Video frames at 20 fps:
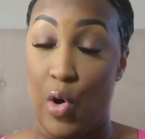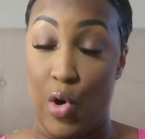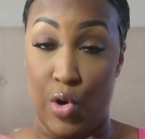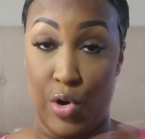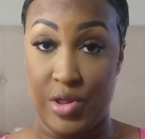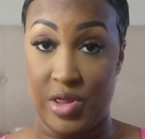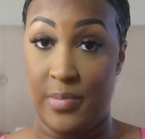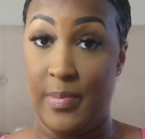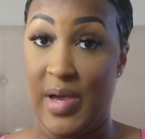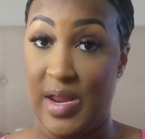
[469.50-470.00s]

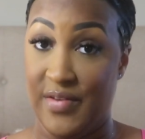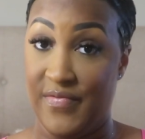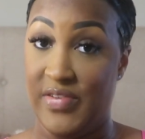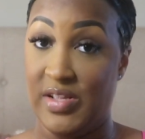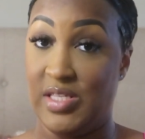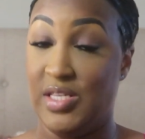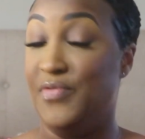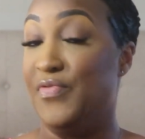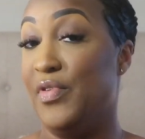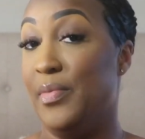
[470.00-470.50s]
all the
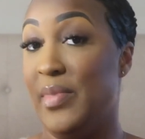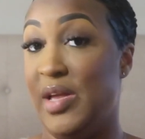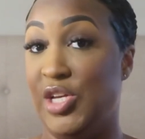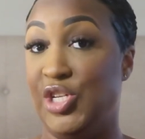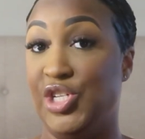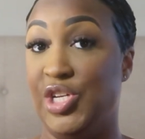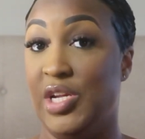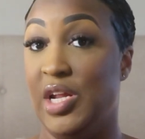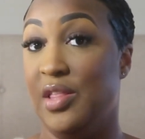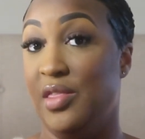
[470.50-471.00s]
benefits
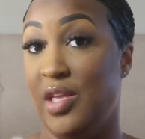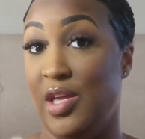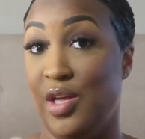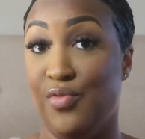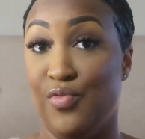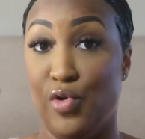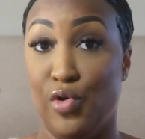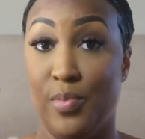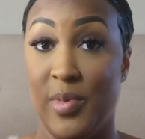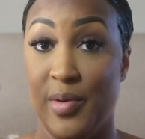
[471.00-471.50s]
information and the
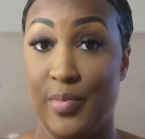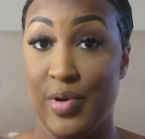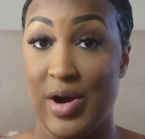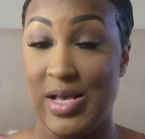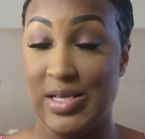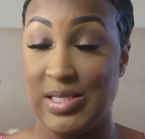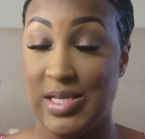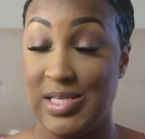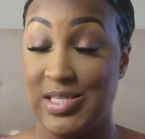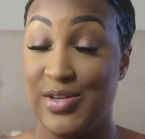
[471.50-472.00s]
enrollment
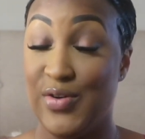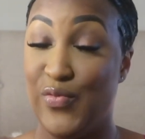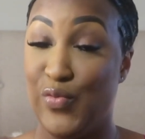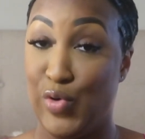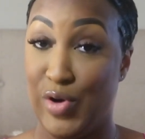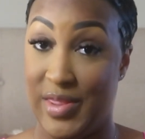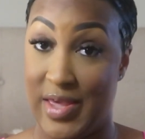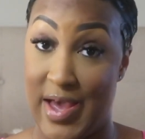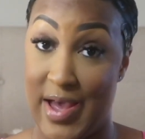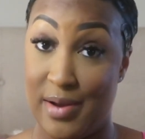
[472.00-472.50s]
process
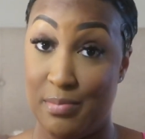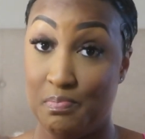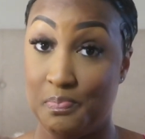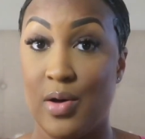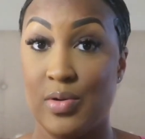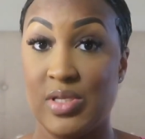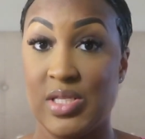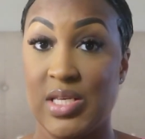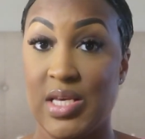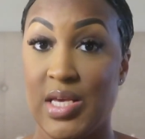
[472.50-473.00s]
for that.
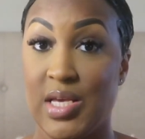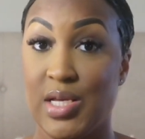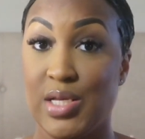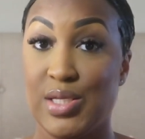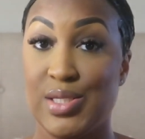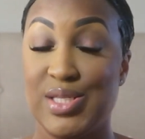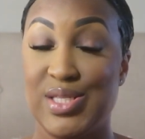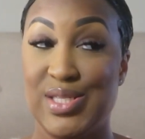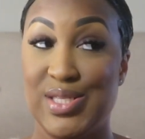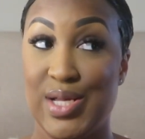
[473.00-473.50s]

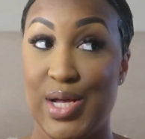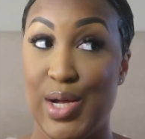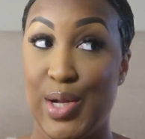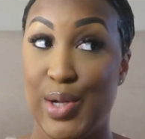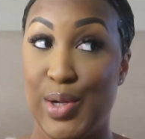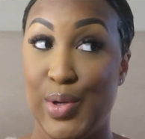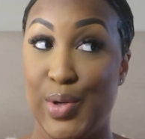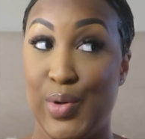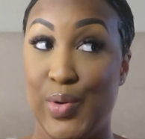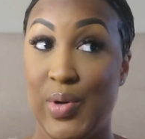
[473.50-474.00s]
Housing.
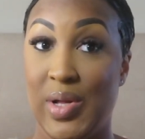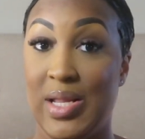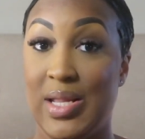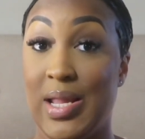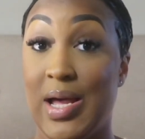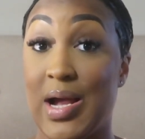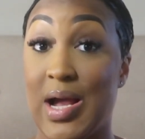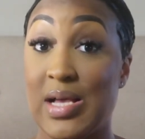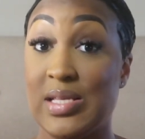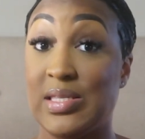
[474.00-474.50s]
So
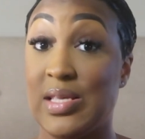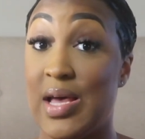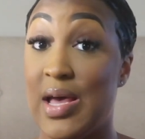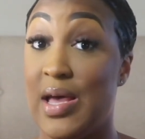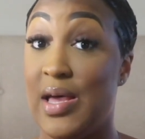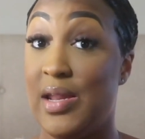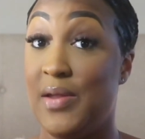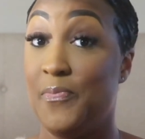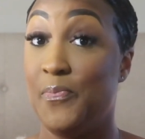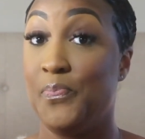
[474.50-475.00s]
like I
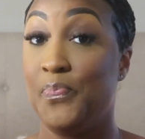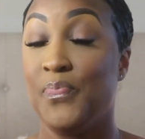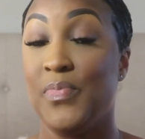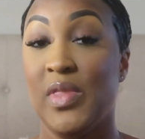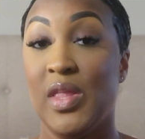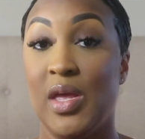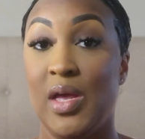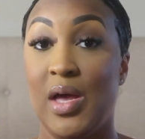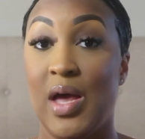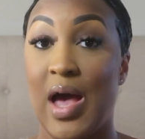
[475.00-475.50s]
said,
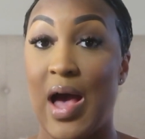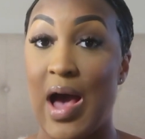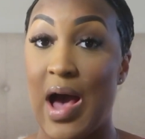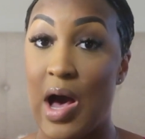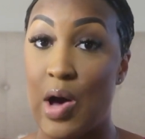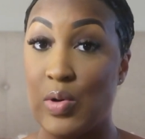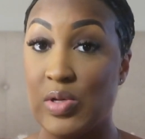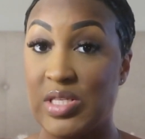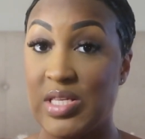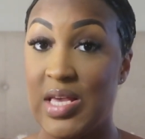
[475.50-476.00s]

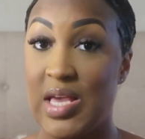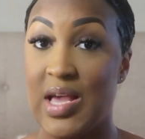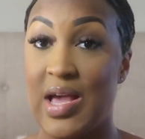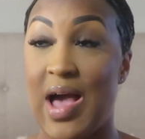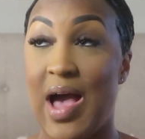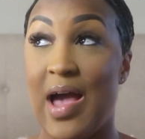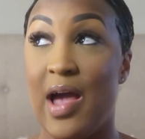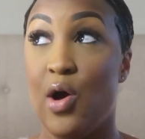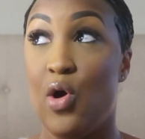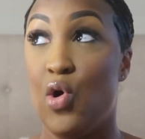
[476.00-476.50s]
housing,
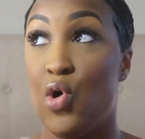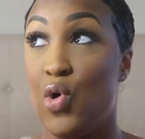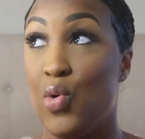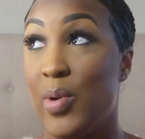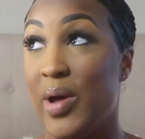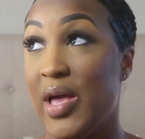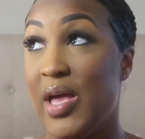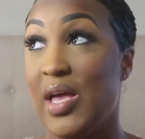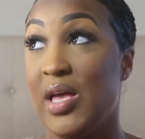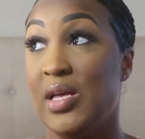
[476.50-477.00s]
I
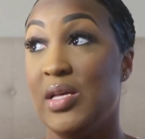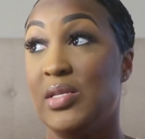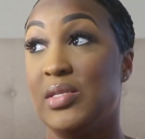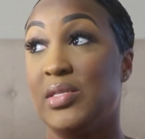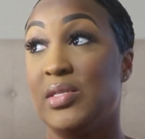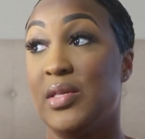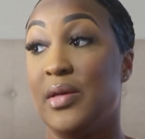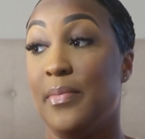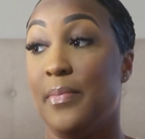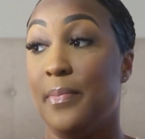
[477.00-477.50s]
always,
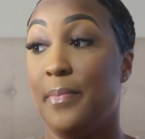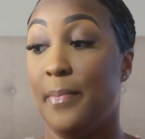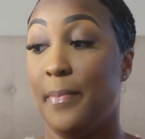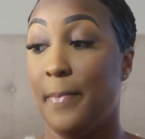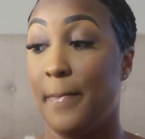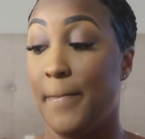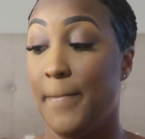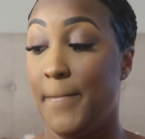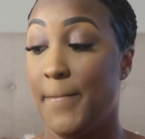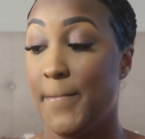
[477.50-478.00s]

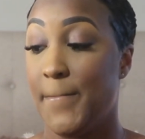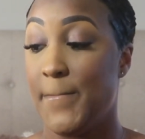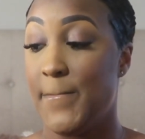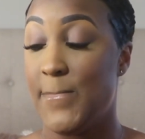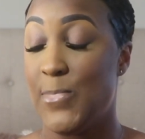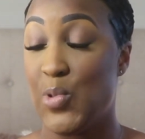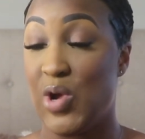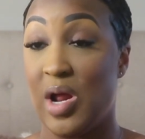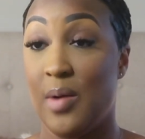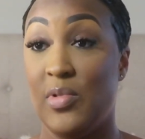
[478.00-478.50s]

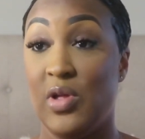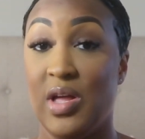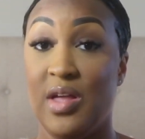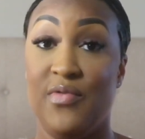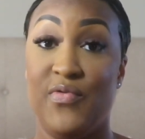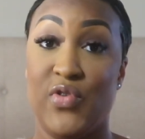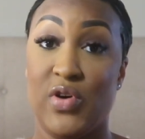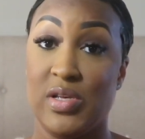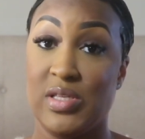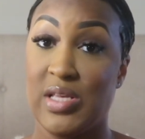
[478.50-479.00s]
when I'm
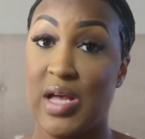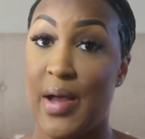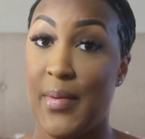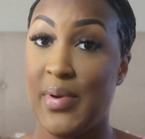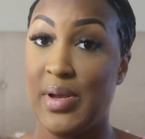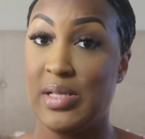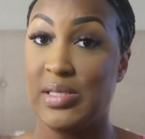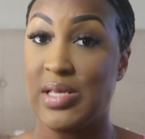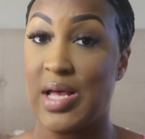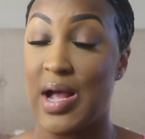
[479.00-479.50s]
looking for
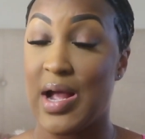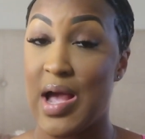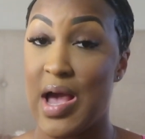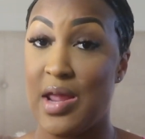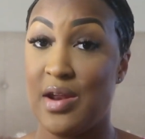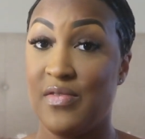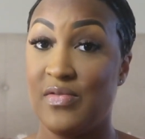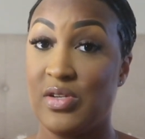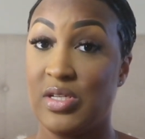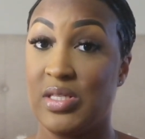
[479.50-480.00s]
assignments, I
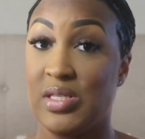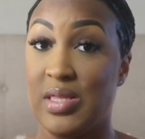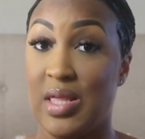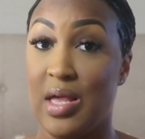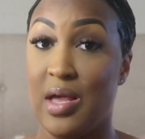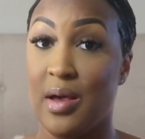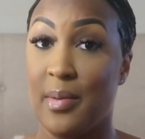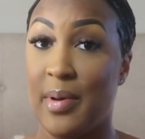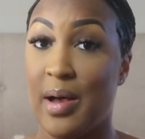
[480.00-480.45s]
kind of just think